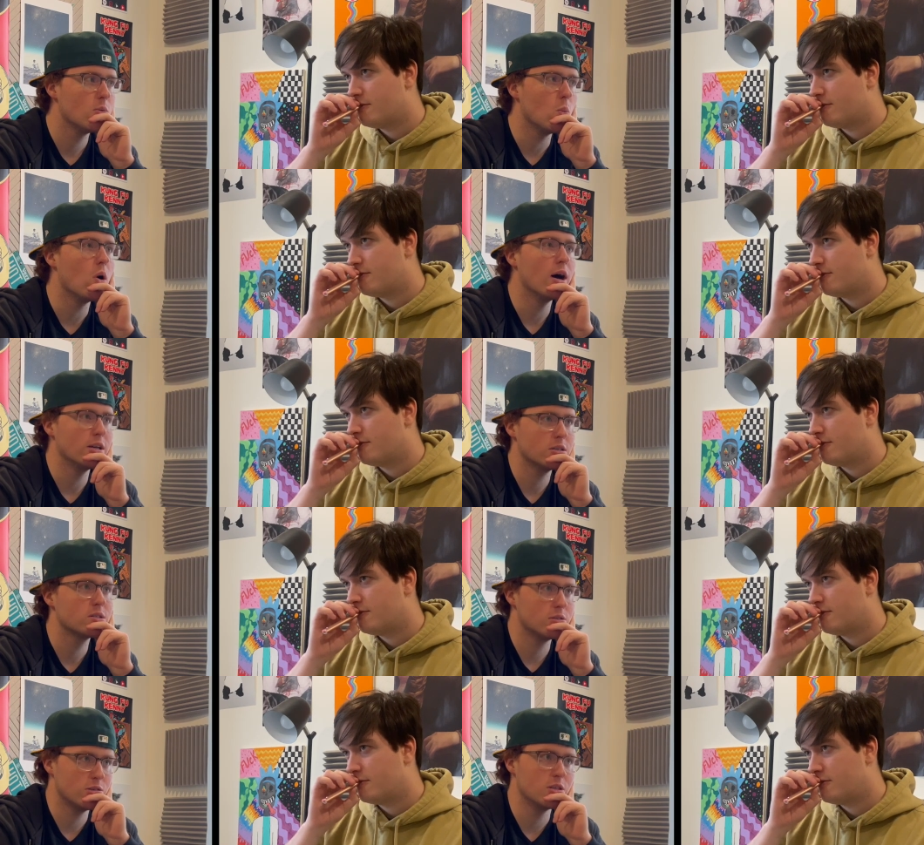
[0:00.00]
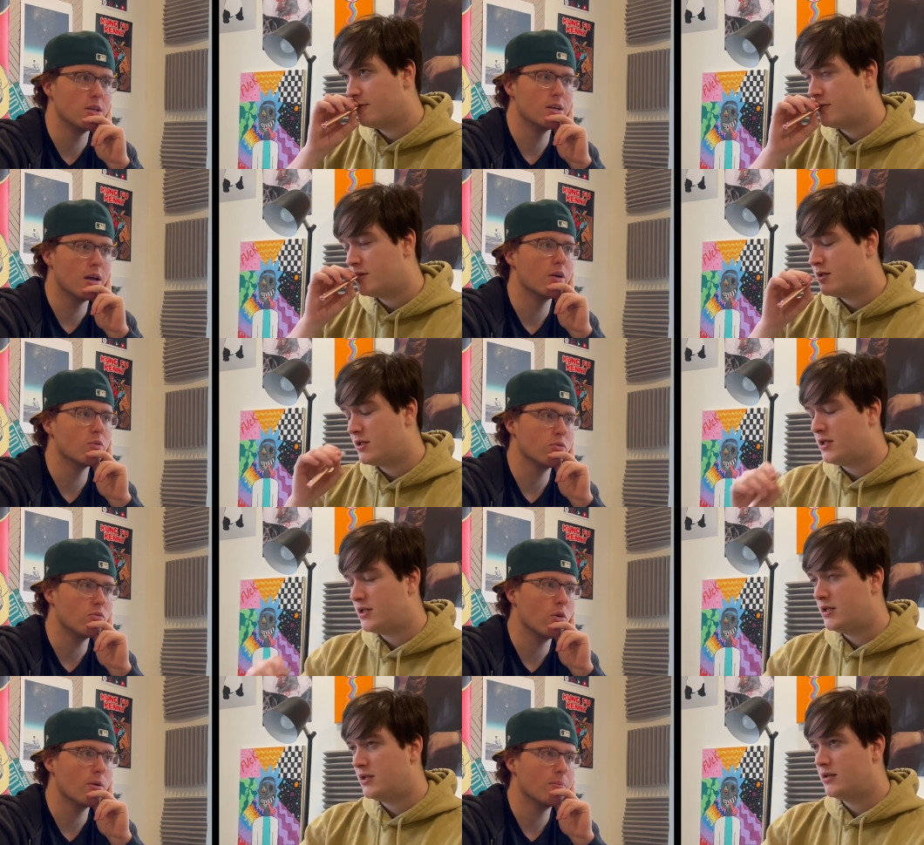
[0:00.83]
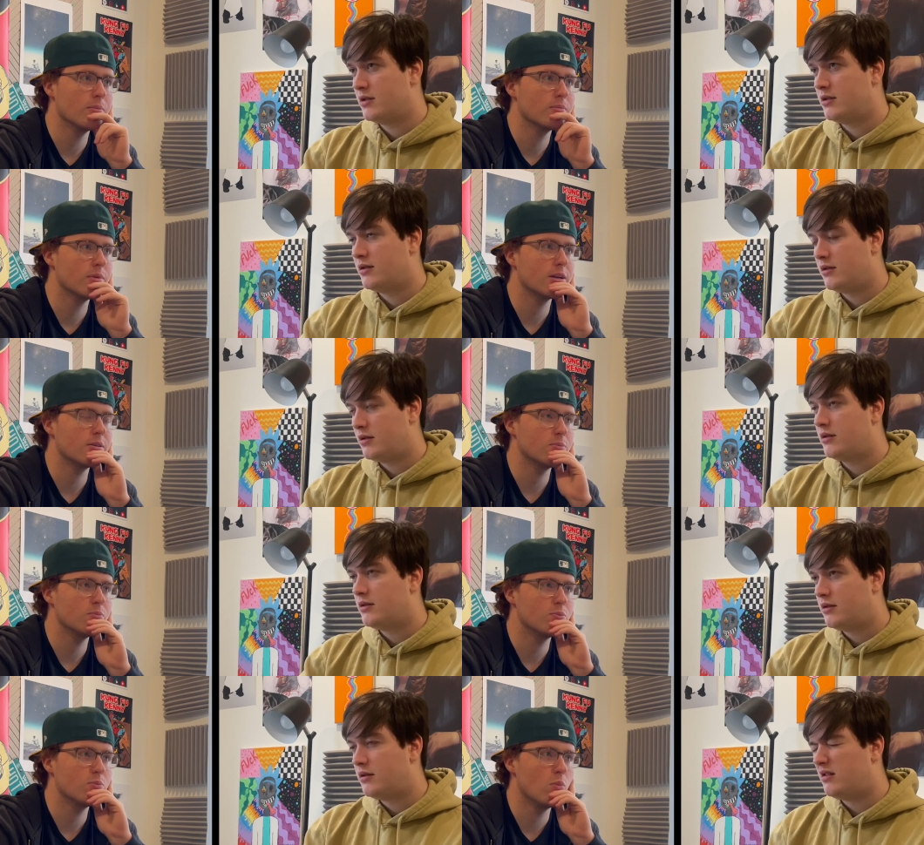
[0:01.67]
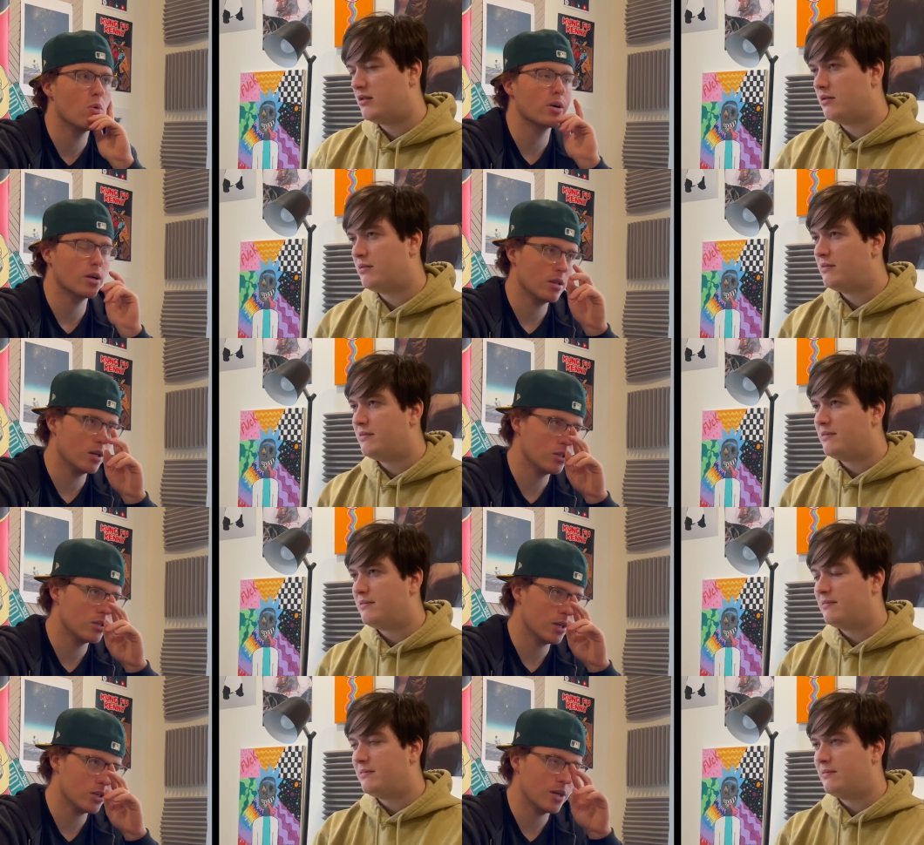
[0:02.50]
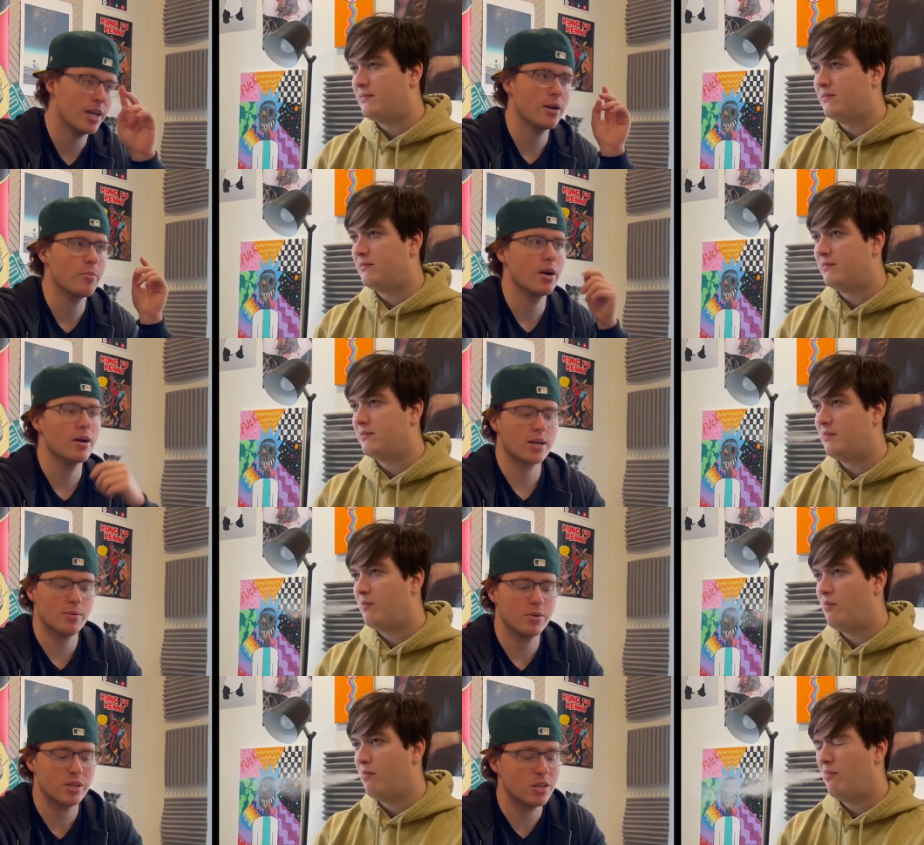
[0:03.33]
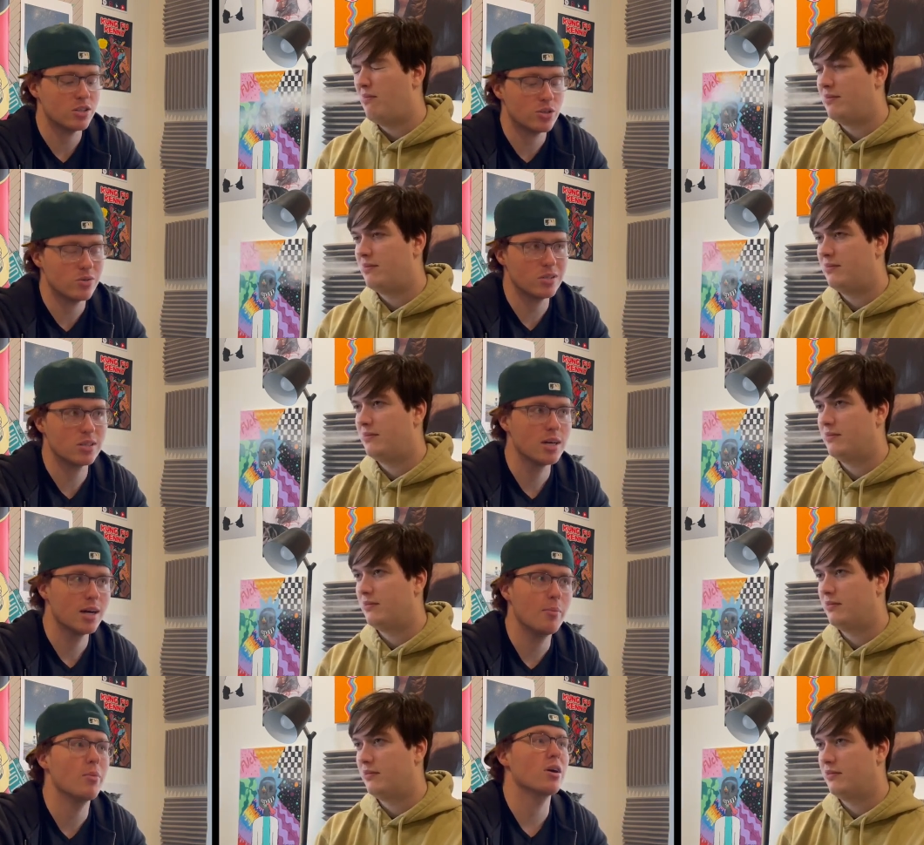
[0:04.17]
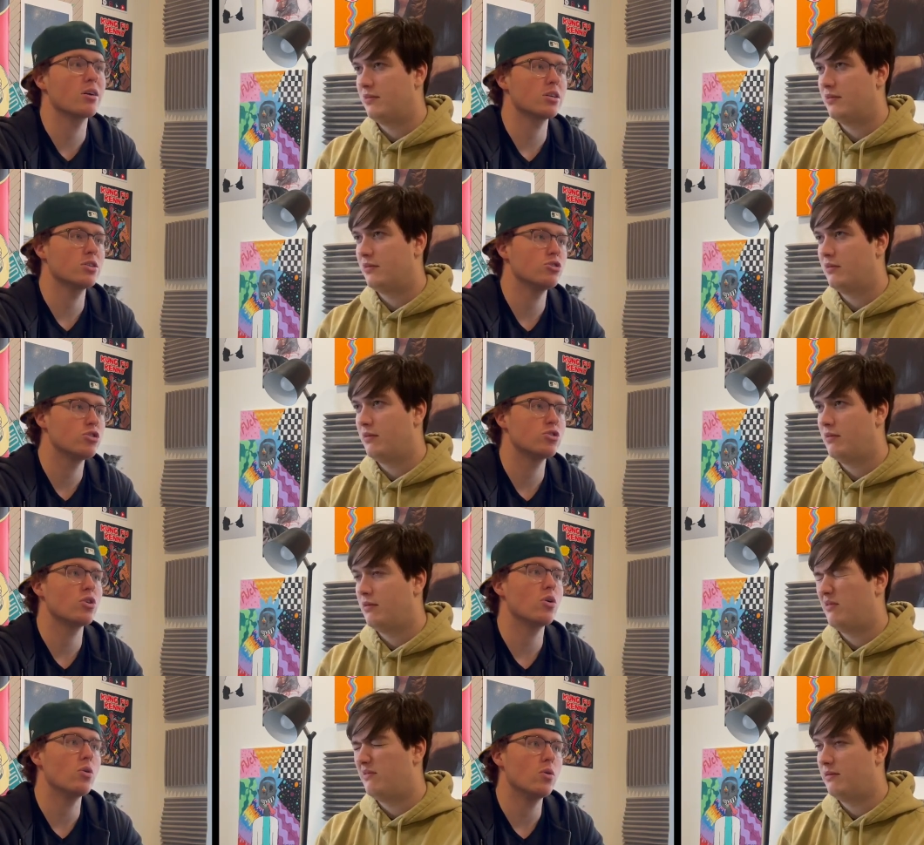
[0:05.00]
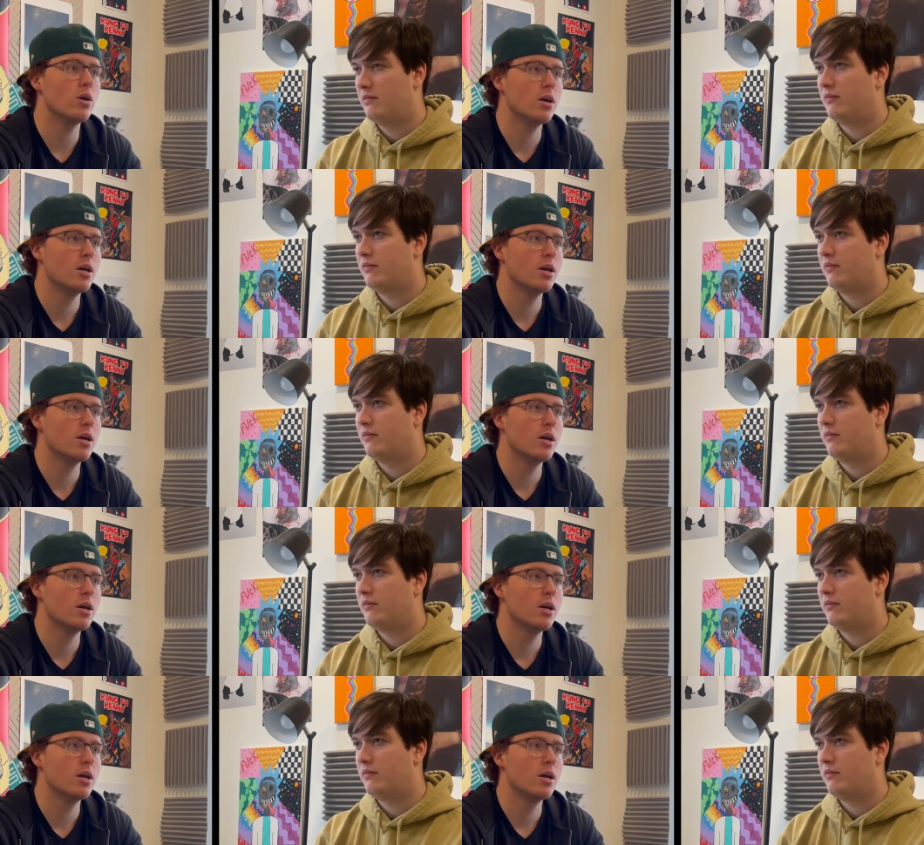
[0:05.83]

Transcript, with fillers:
Speaker 1: want to see gun reform and more gun legislation in America, but the issue is America is so